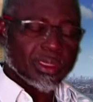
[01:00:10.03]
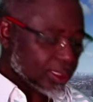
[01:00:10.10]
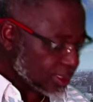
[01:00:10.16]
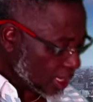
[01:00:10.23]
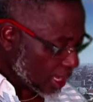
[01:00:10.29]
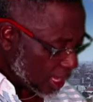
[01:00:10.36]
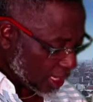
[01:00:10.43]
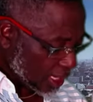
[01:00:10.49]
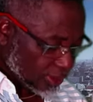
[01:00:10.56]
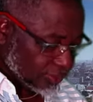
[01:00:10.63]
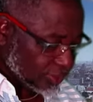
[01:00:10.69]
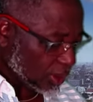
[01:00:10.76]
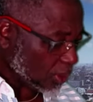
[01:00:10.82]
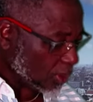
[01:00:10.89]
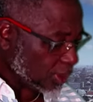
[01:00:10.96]
The hand
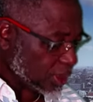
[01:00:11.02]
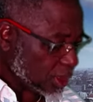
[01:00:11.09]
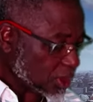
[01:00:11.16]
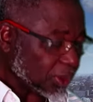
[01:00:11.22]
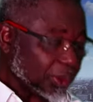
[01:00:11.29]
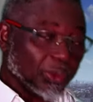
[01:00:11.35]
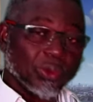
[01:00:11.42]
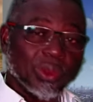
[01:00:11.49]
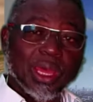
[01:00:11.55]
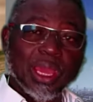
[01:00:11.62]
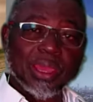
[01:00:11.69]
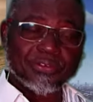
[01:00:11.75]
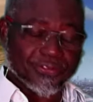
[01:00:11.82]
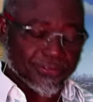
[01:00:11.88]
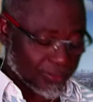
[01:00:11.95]
of the Lord is on your
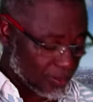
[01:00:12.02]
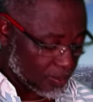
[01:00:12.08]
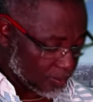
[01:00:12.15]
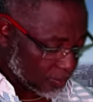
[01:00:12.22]
life.